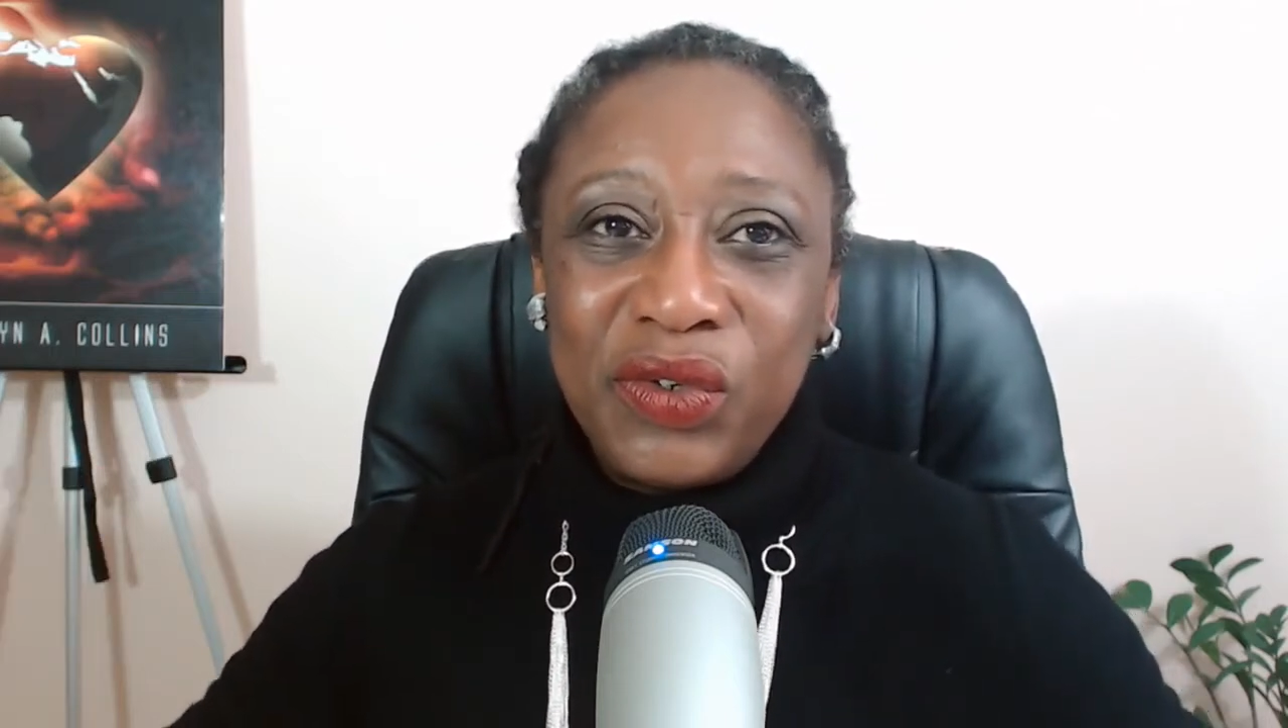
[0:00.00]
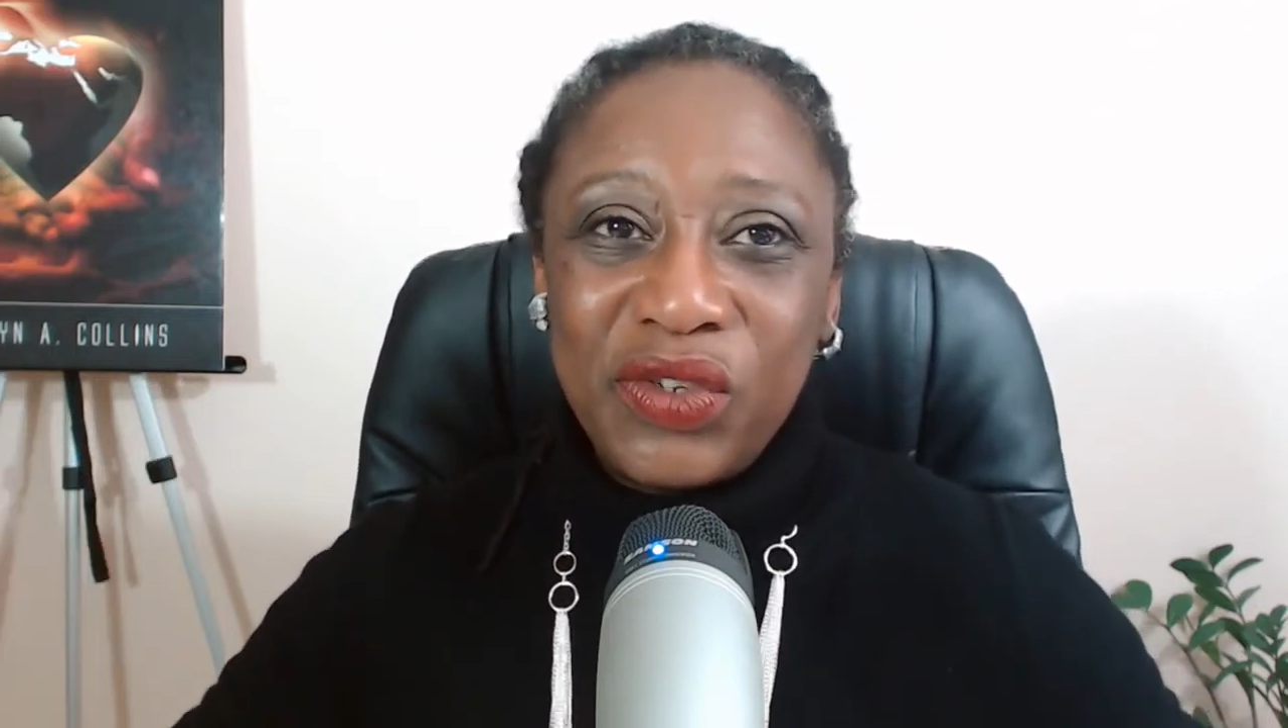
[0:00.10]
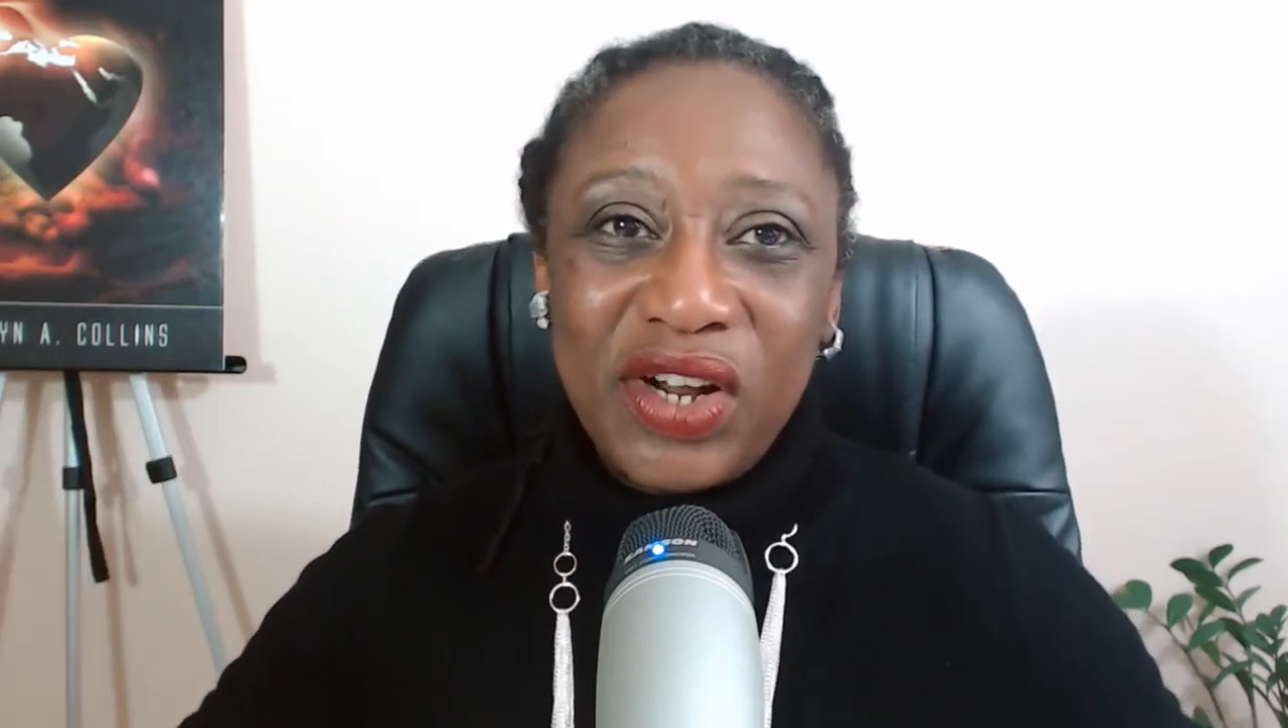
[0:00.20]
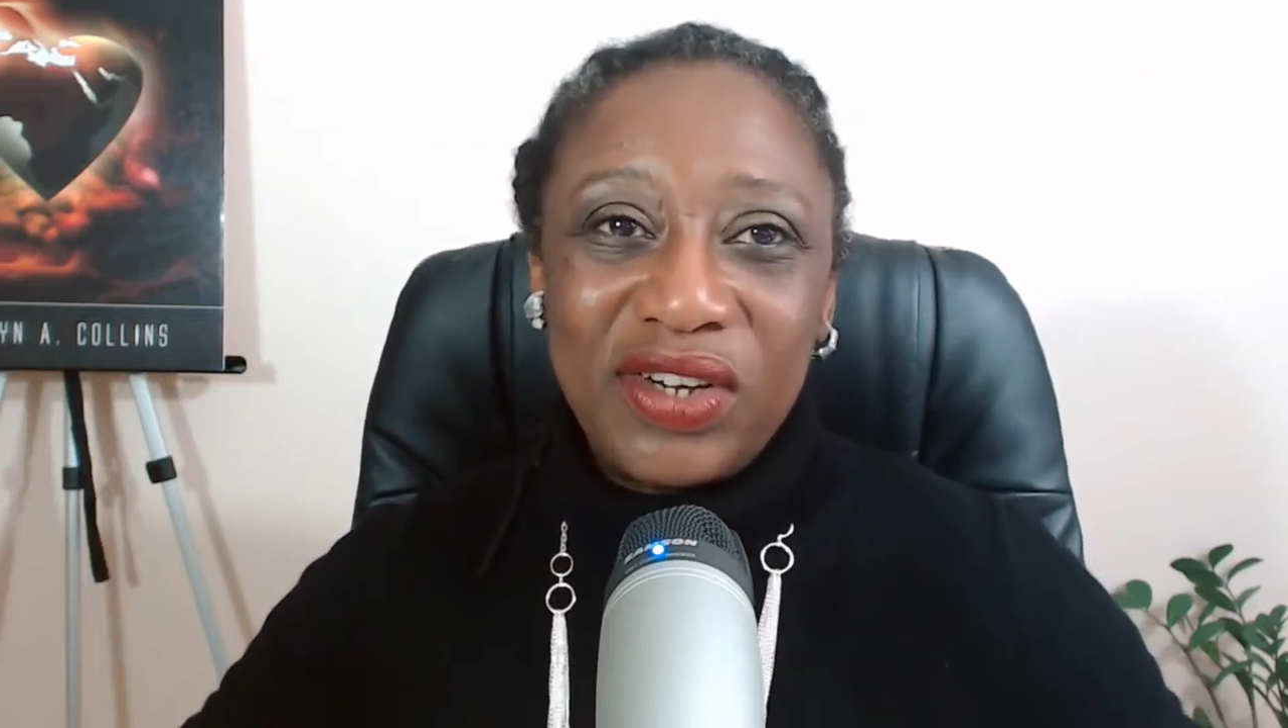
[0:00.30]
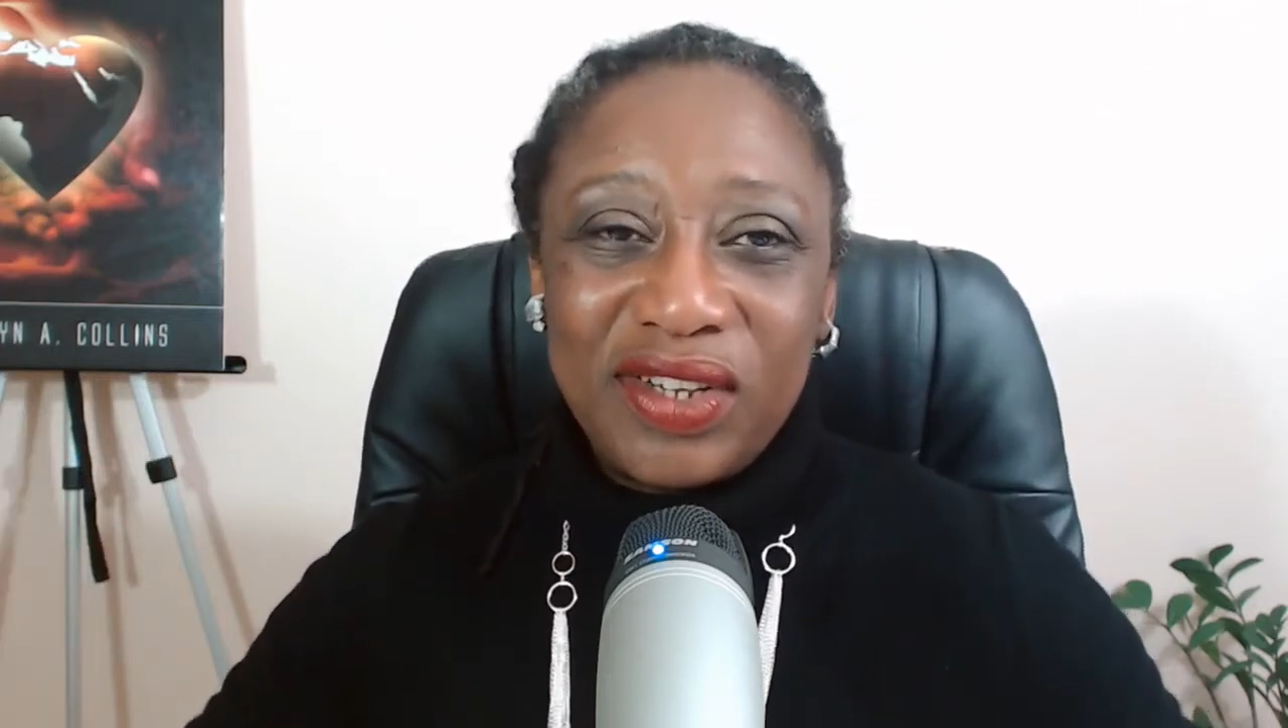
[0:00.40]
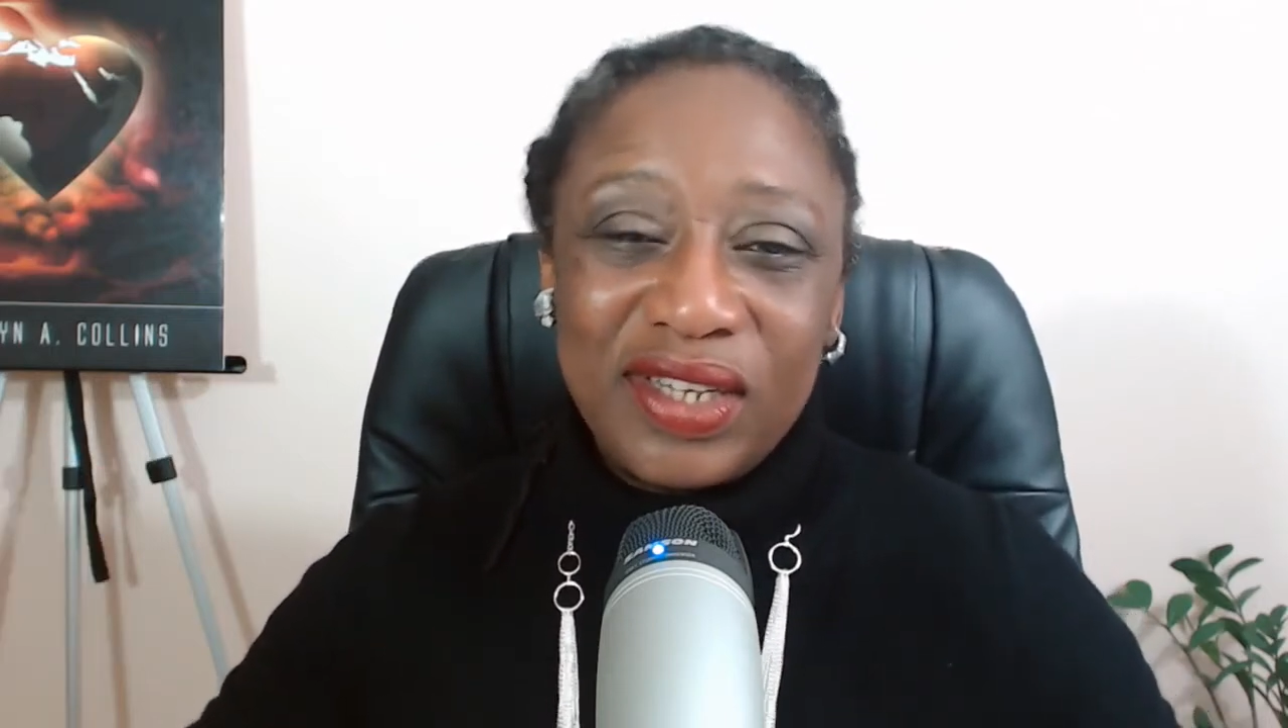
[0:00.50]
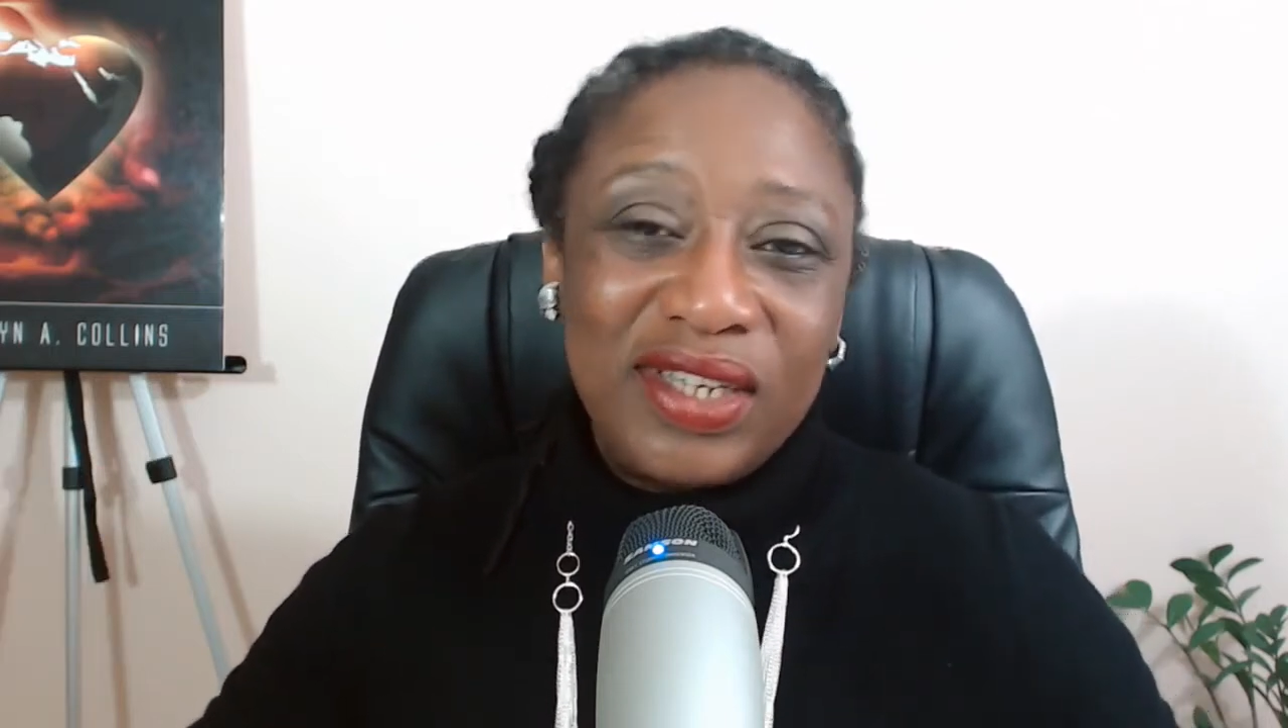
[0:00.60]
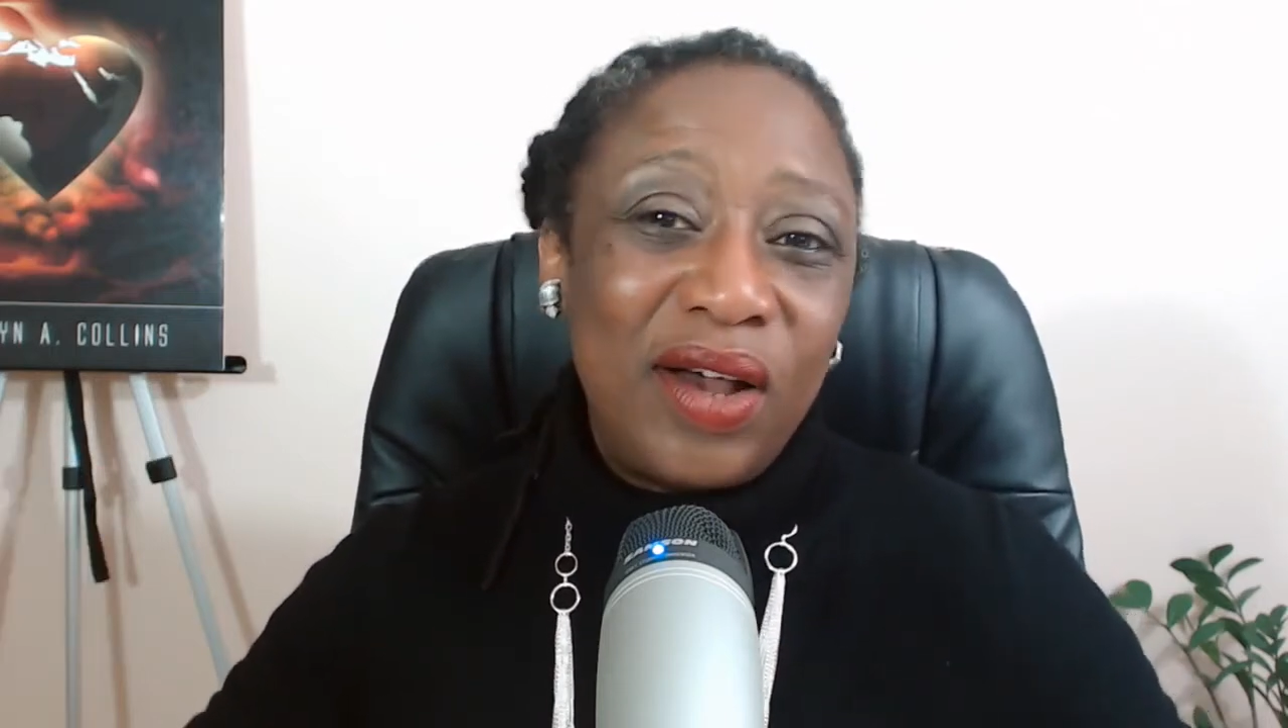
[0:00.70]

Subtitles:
start to think.